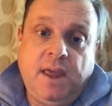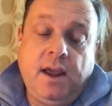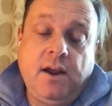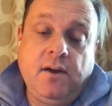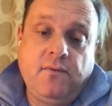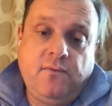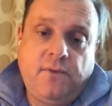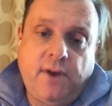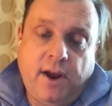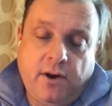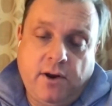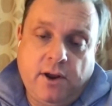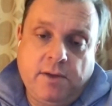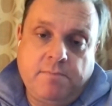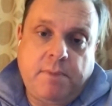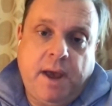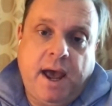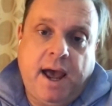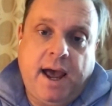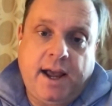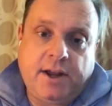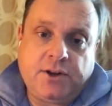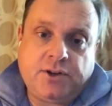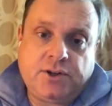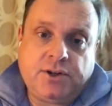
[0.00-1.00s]
They are very
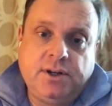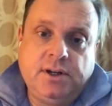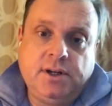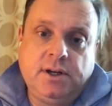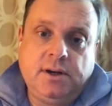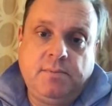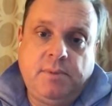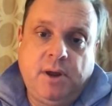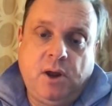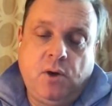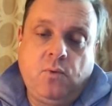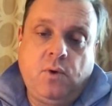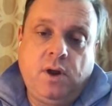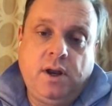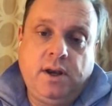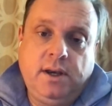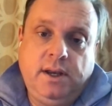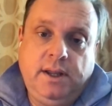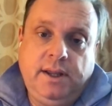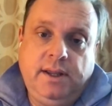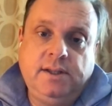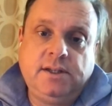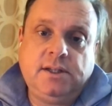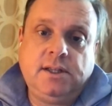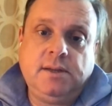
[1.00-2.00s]
passionate about
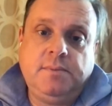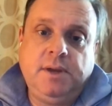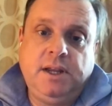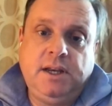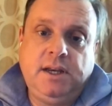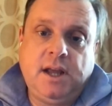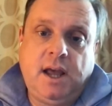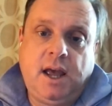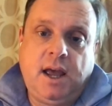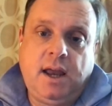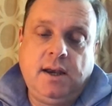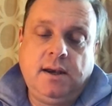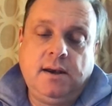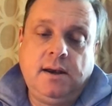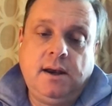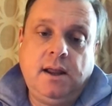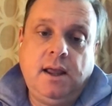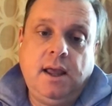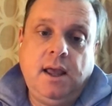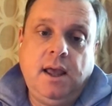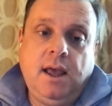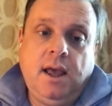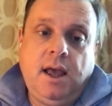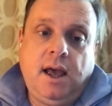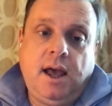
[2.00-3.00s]
what needs to be done.
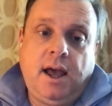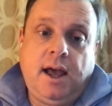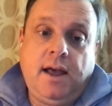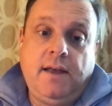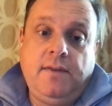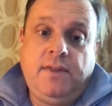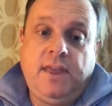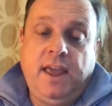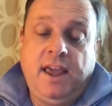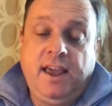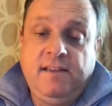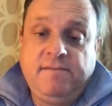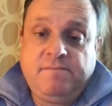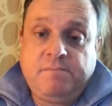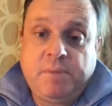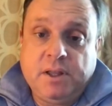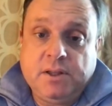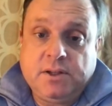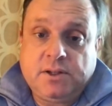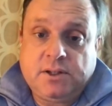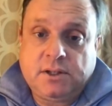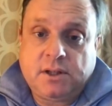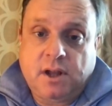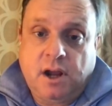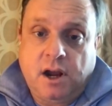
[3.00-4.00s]
They've
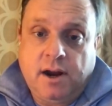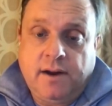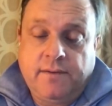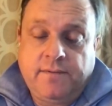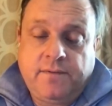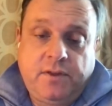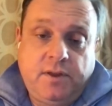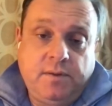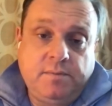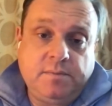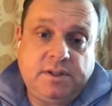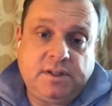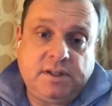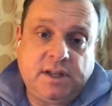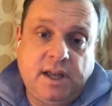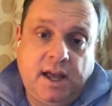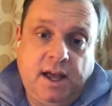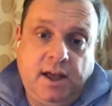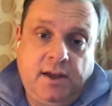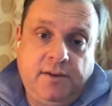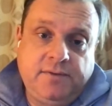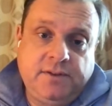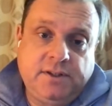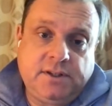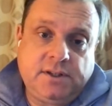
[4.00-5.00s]
been starved
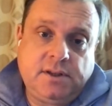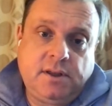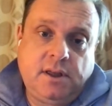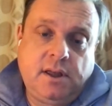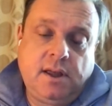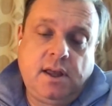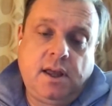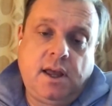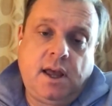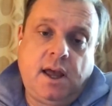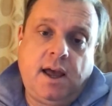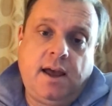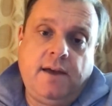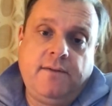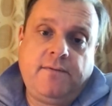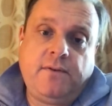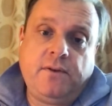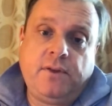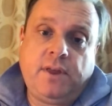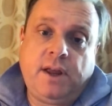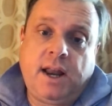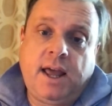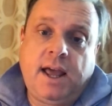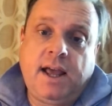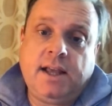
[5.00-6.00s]
themselves
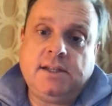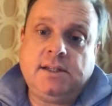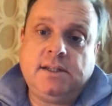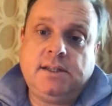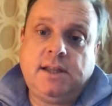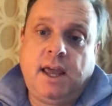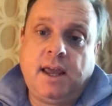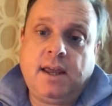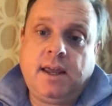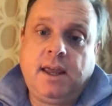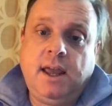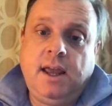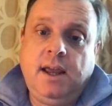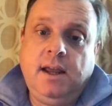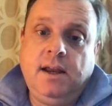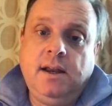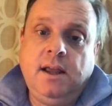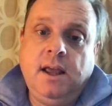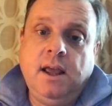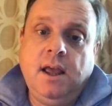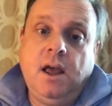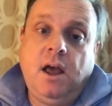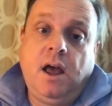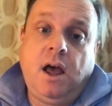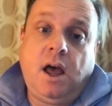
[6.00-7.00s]
for the last
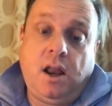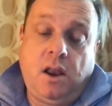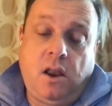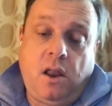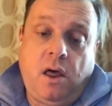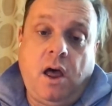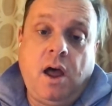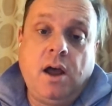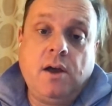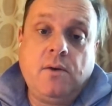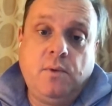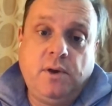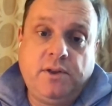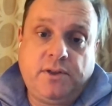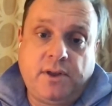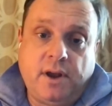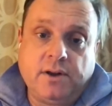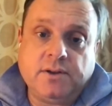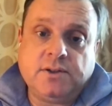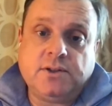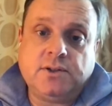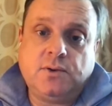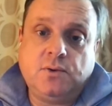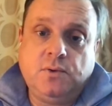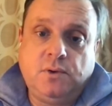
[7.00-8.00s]
decade, along with
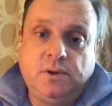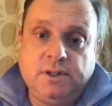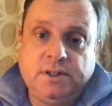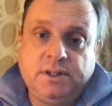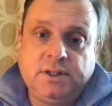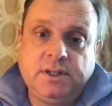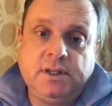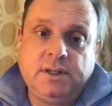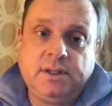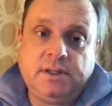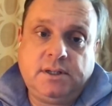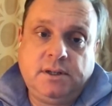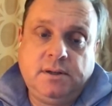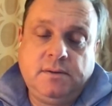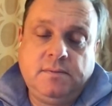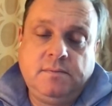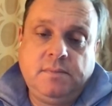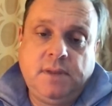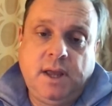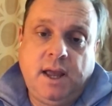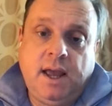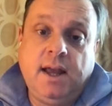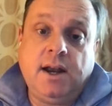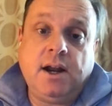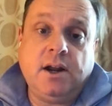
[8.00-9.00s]
our school
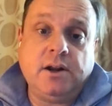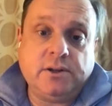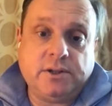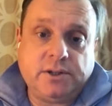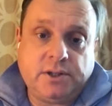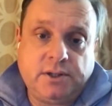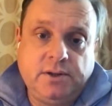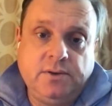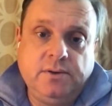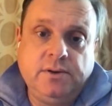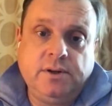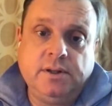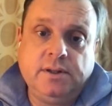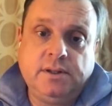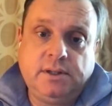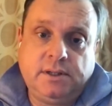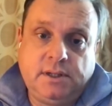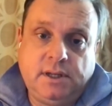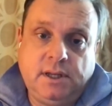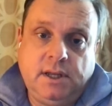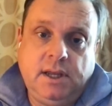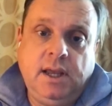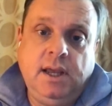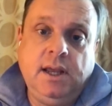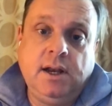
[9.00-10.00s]
system and our
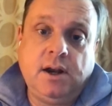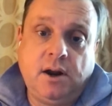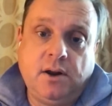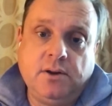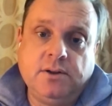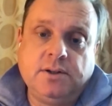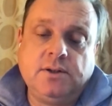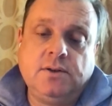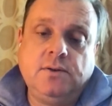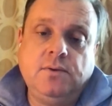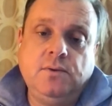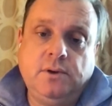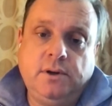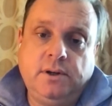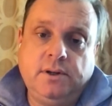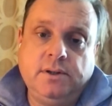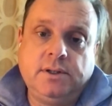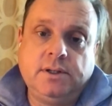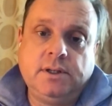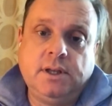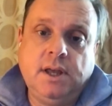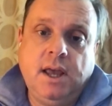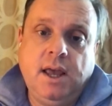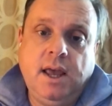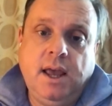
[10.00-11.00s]
students in our
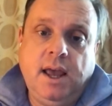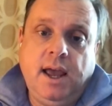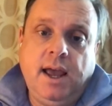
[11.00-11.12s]
schools.